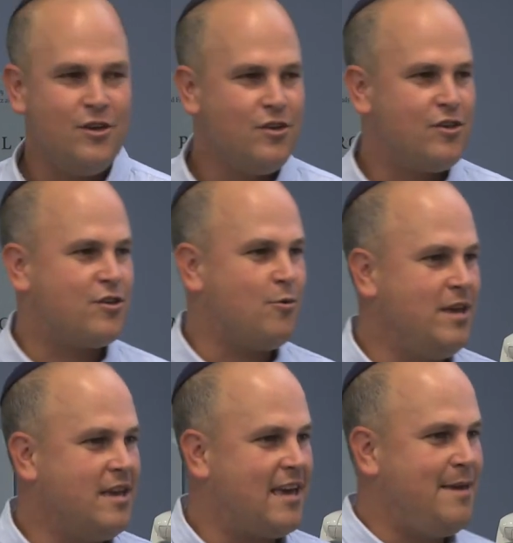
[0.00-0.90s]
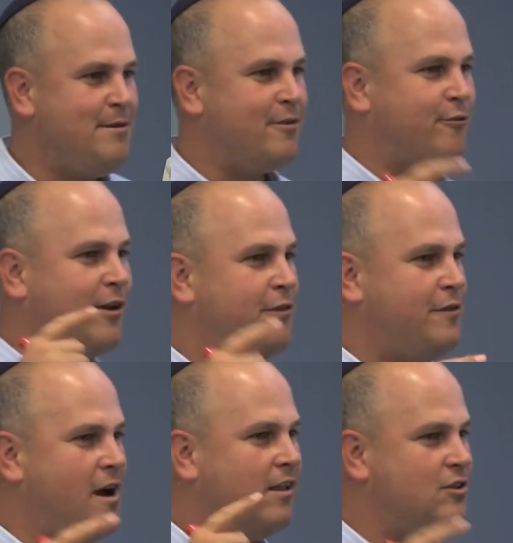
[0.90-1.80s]
So he came here to create a
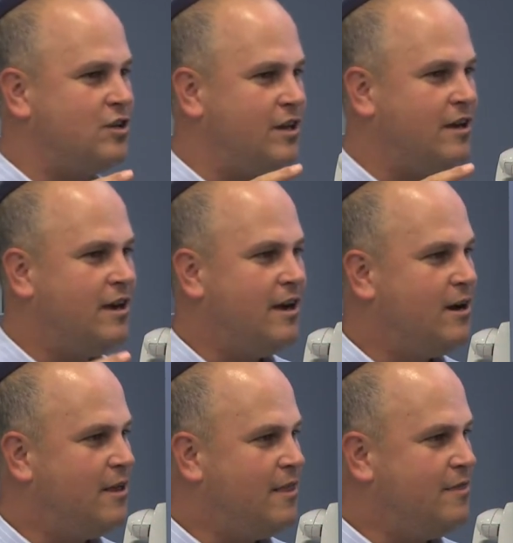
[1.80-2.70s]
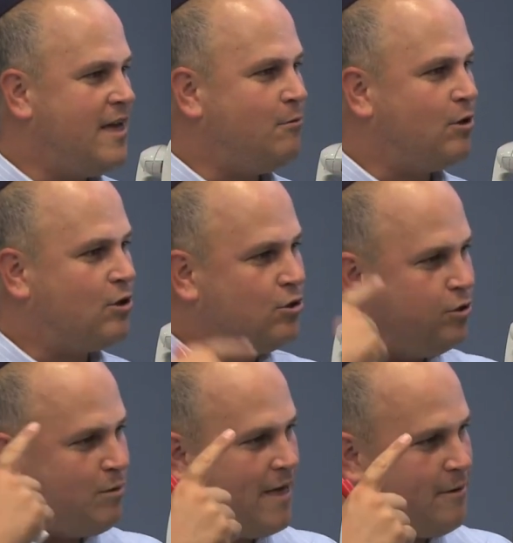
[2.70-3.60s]
theology that will,
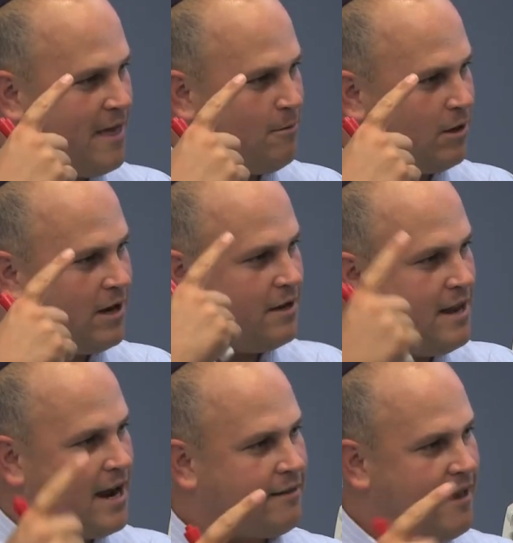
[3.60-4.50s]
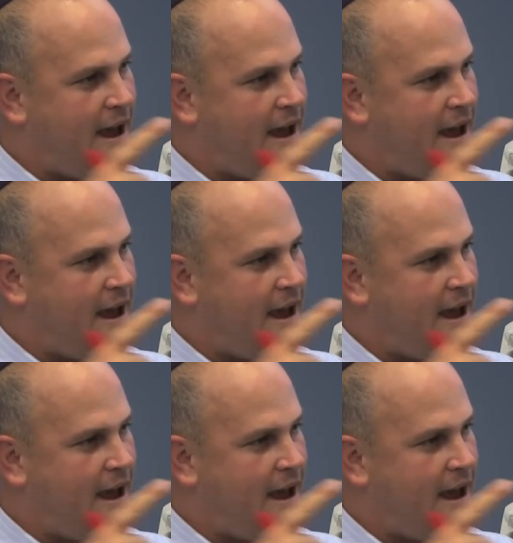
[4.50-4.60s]
that will connect to